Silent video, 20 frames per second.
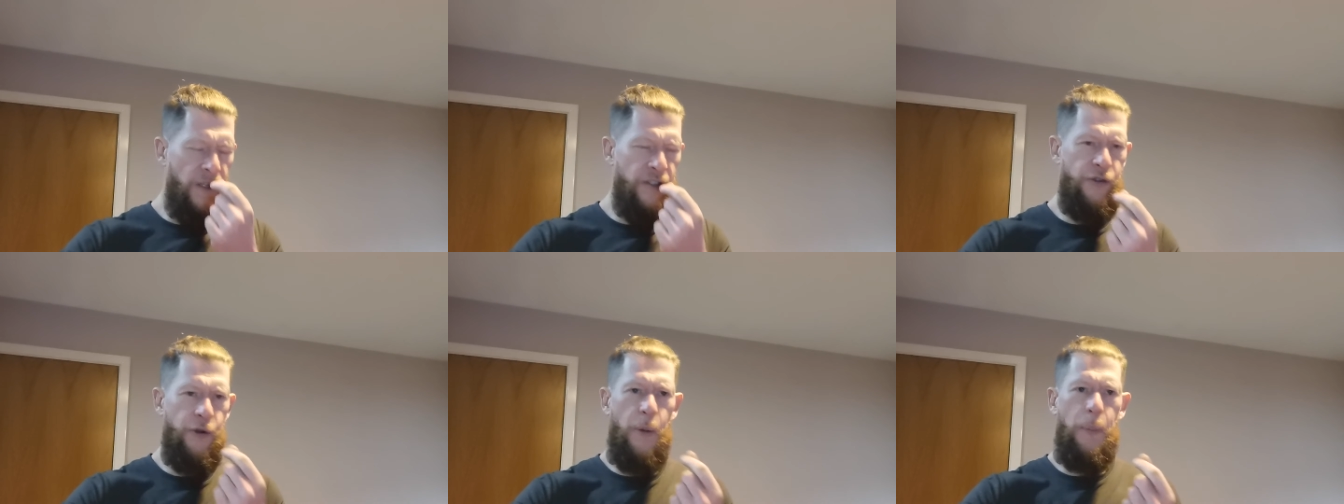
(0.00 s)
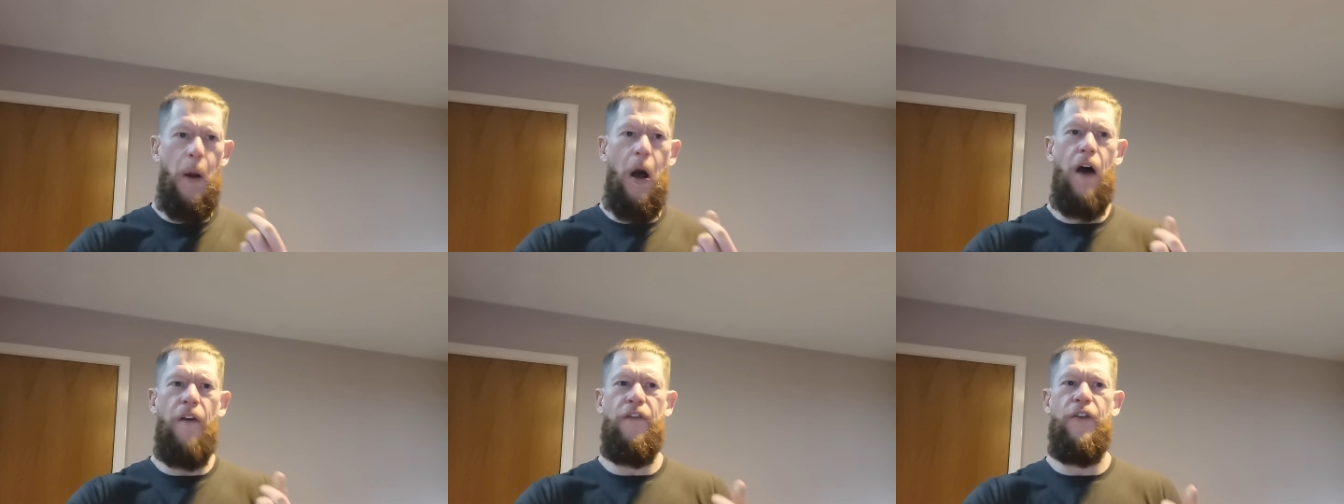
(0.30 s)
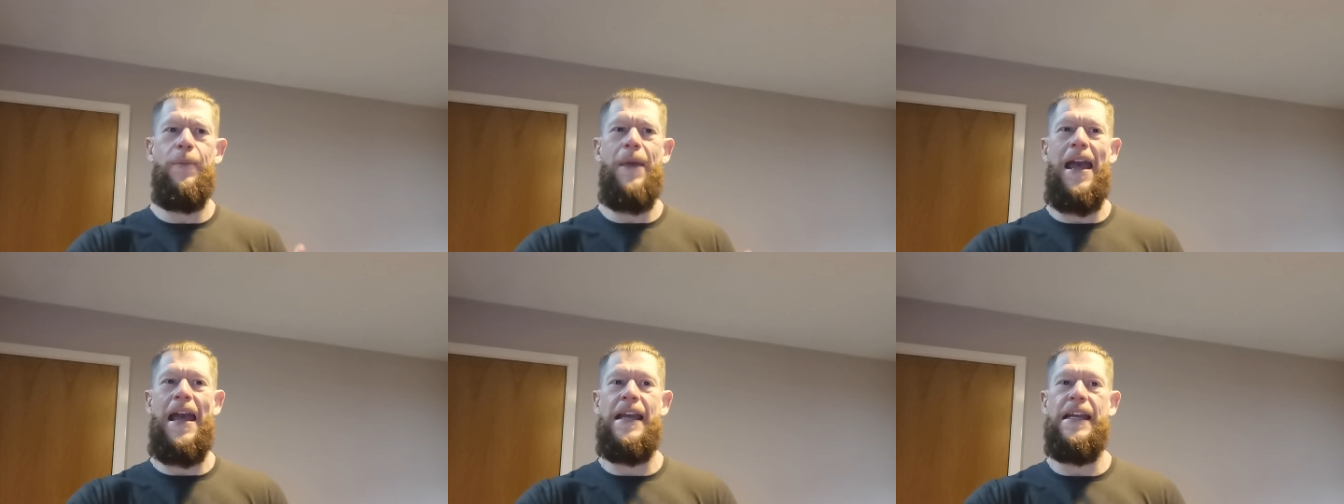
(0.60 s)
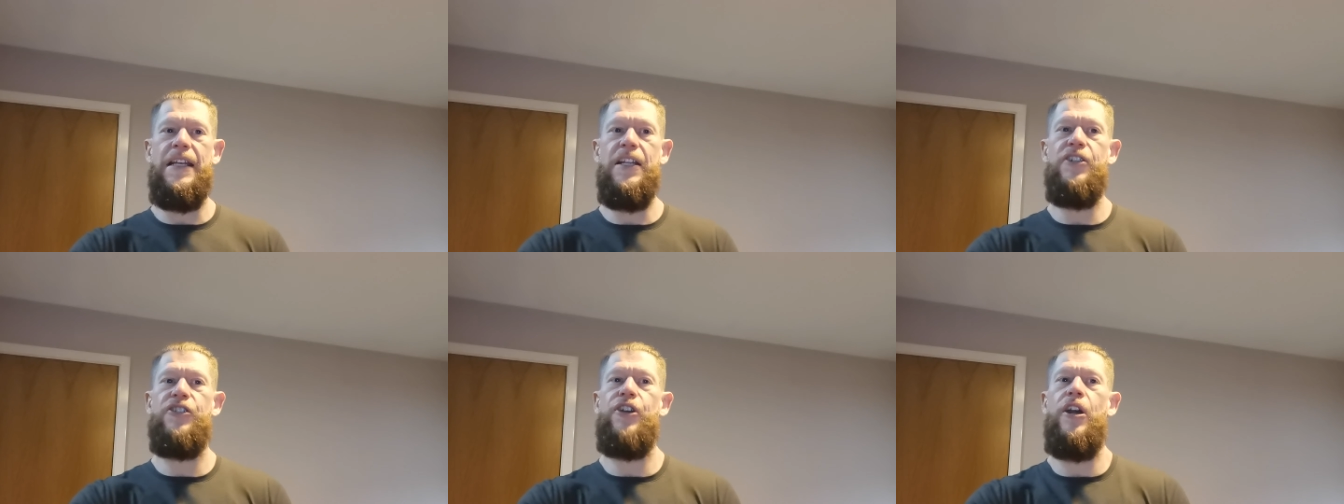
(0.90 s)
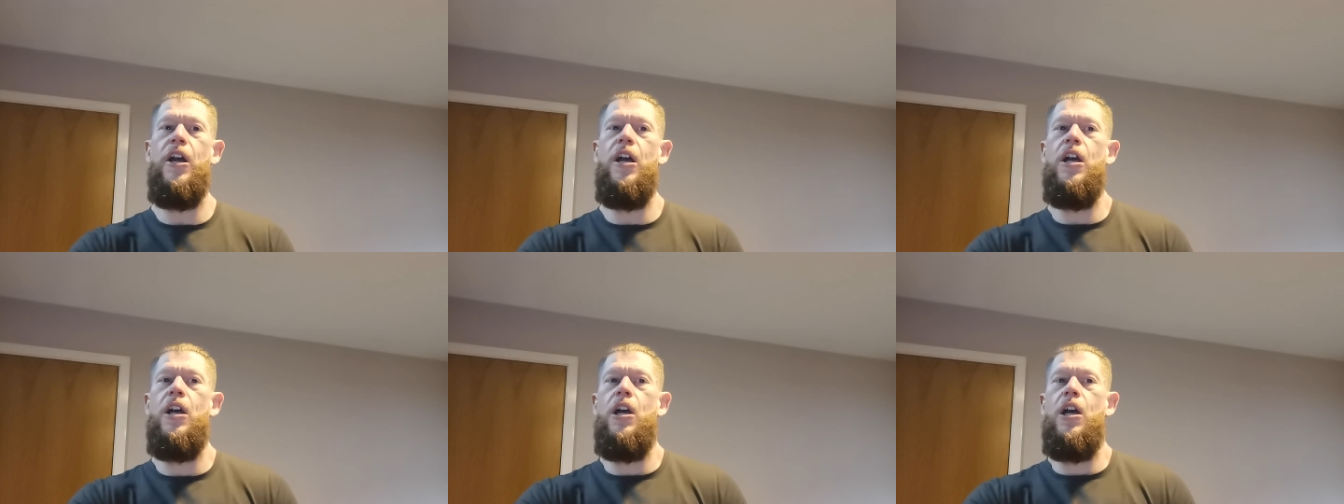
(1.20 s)
So apart from
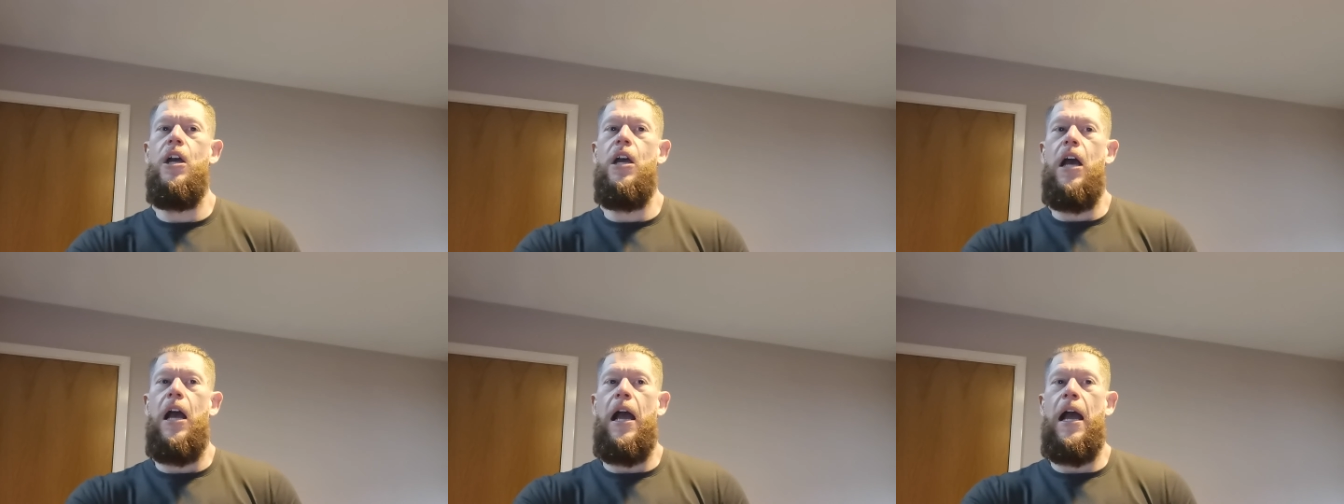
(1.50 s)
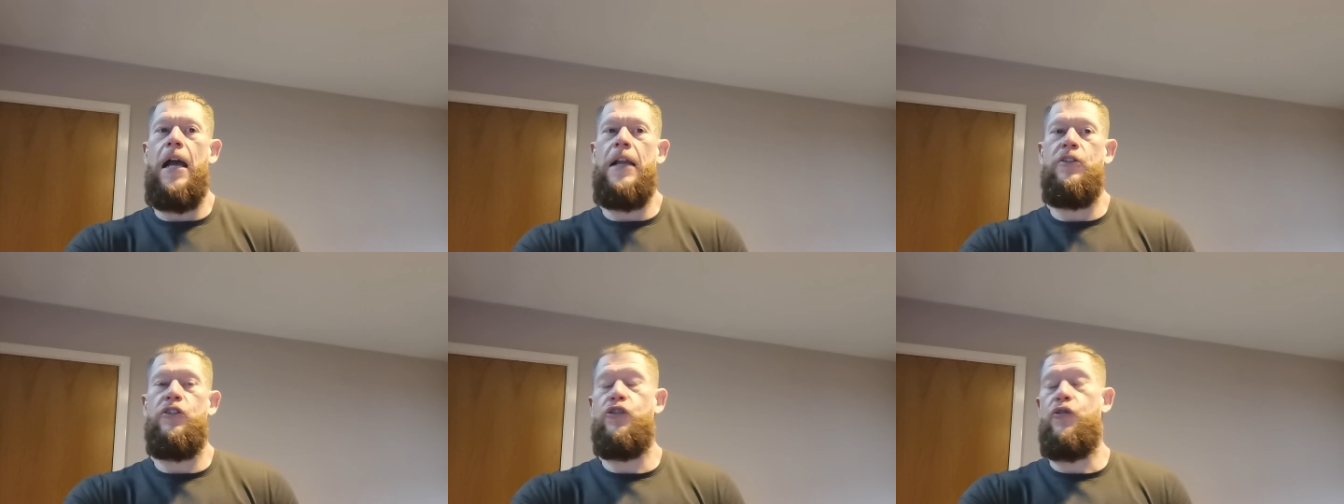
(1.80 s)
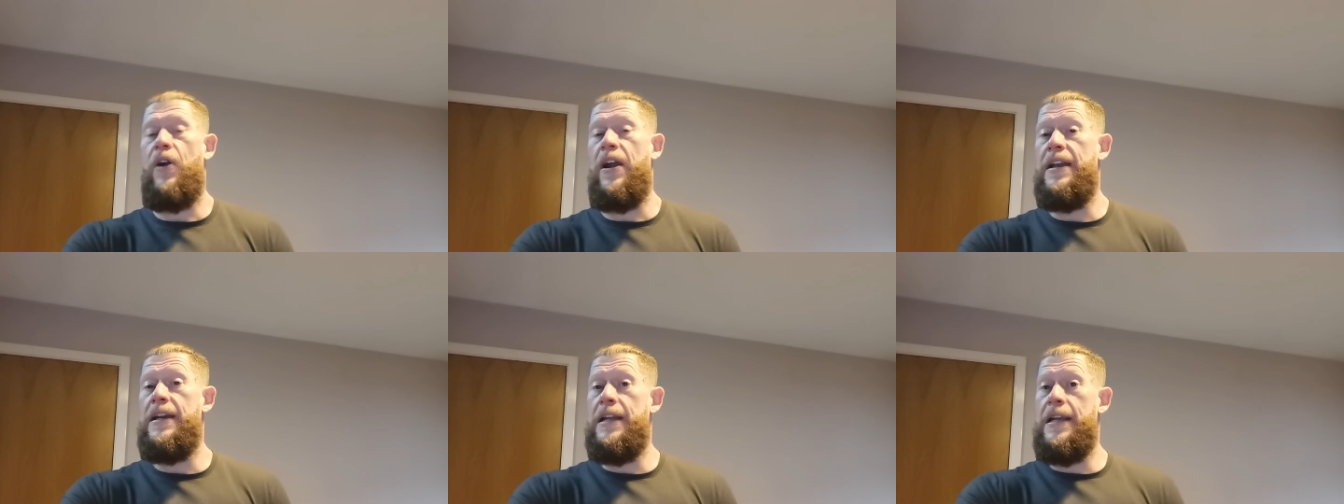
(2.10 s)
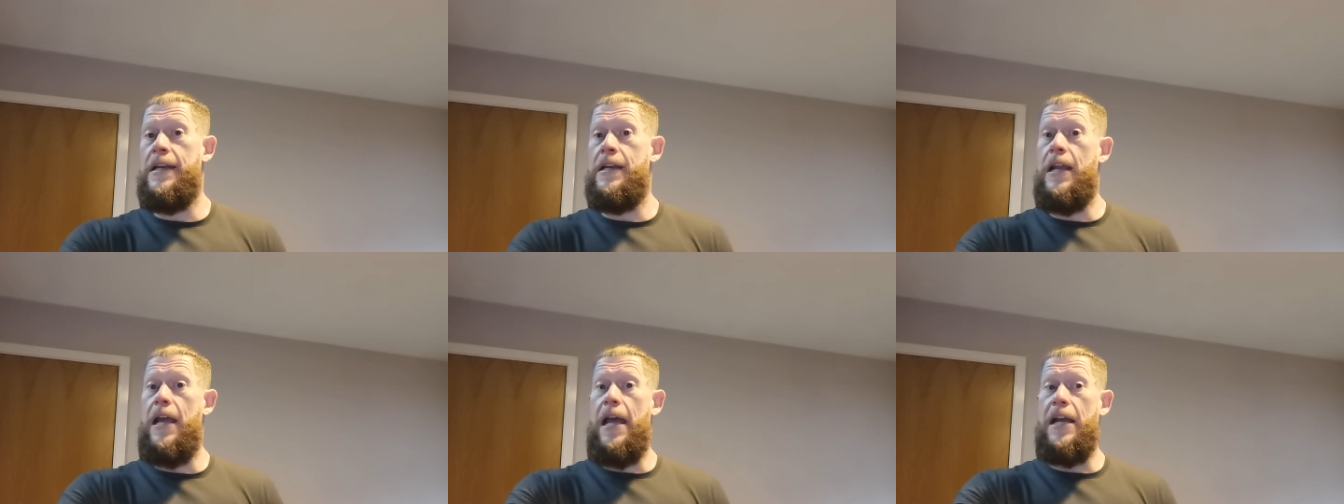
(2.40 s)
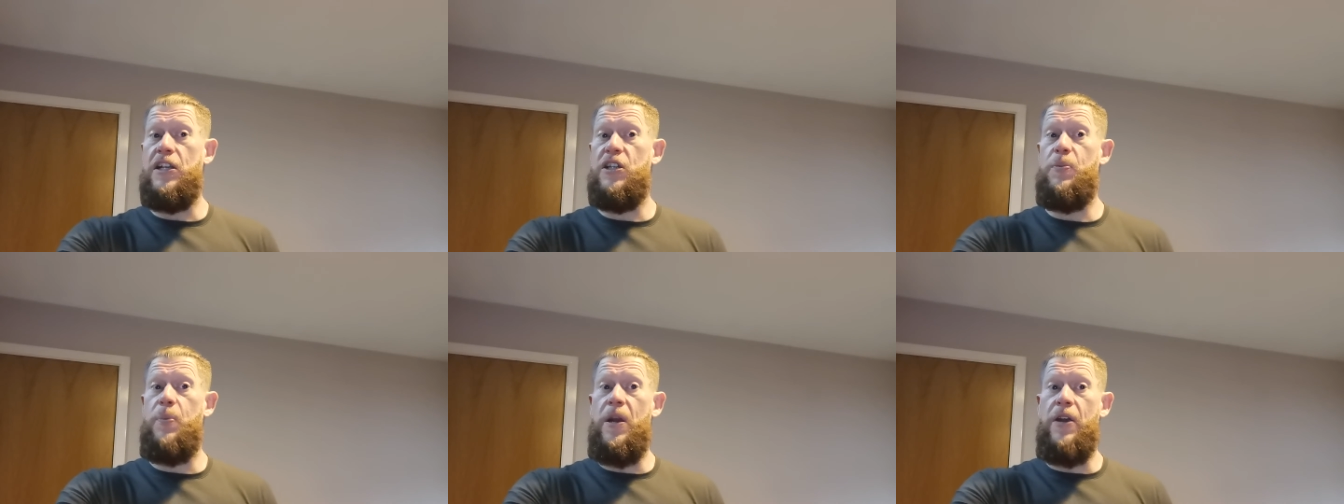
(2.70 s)
age and training
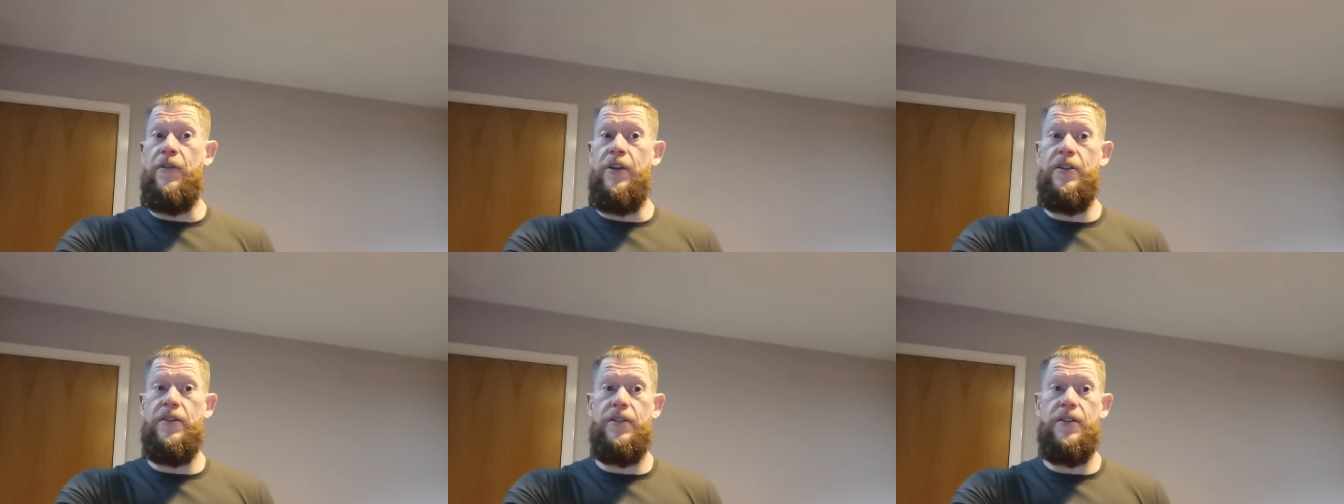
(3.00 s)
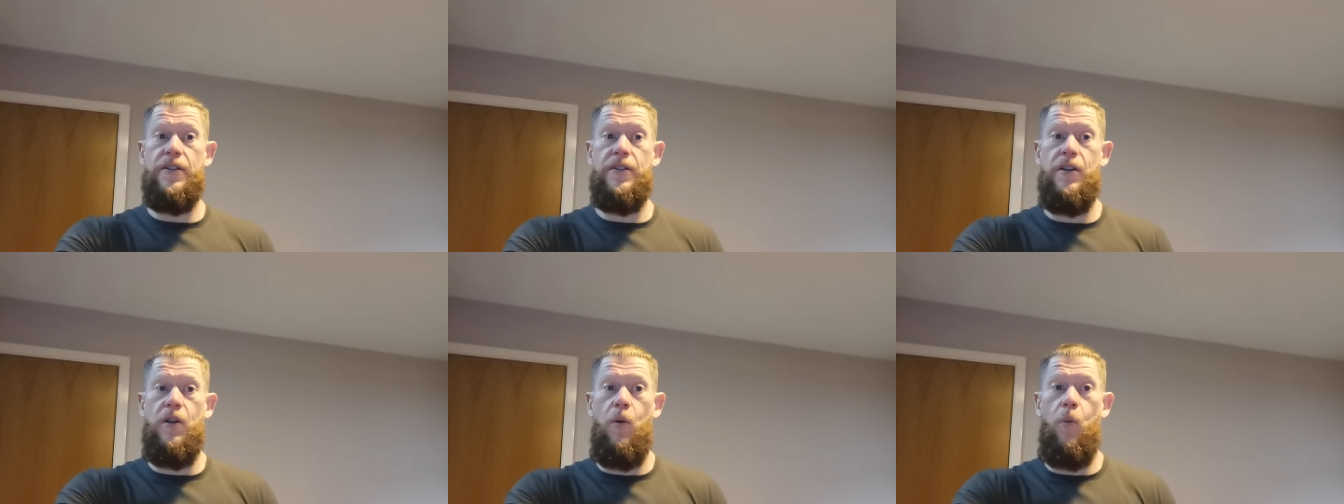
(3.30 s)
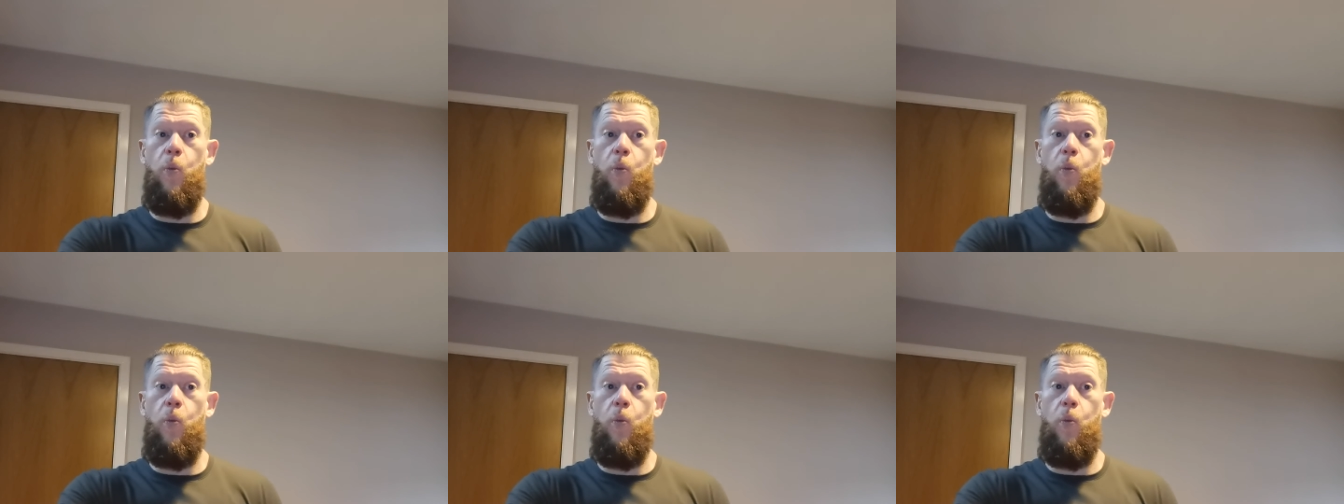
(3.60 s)
experience,